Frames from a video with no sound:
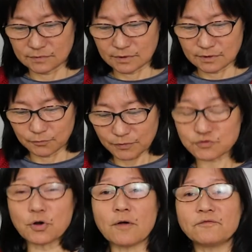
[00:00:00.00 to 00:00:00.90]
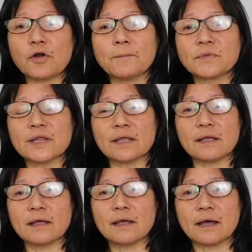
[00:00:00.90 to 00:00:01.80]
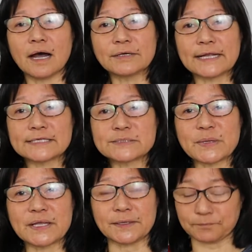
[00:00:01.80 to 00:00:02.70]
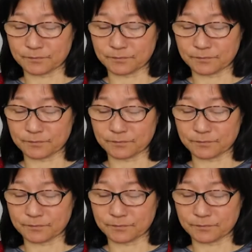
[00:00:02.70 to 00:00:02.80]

withdraw from the RDSP.